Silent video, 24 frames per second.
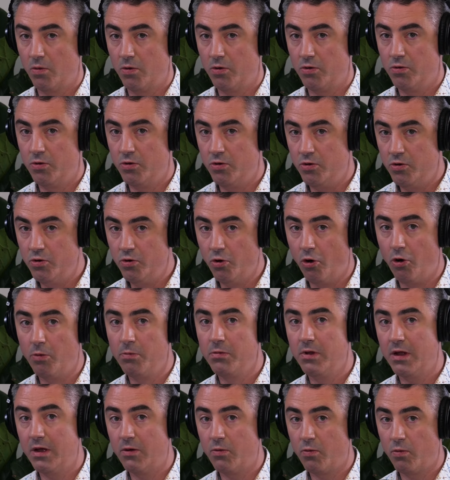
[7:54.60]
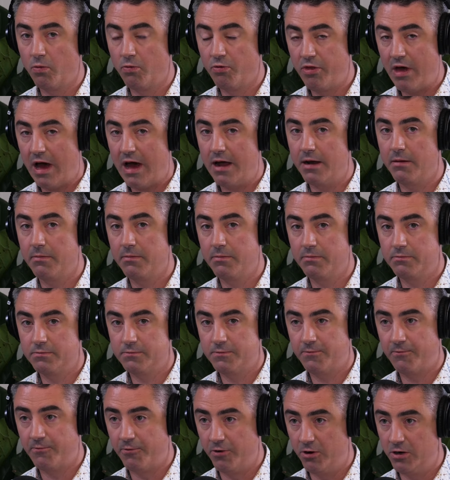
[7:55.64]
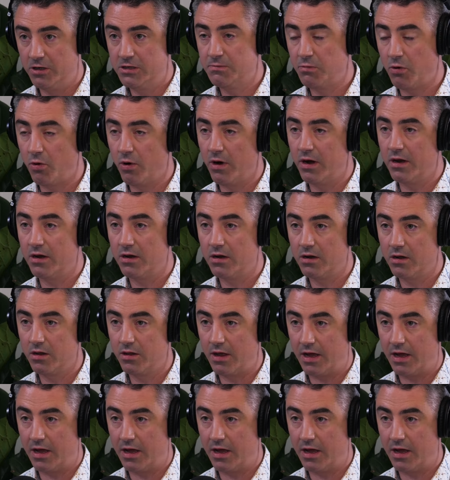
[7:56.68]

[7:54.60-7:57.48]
you normally that first point,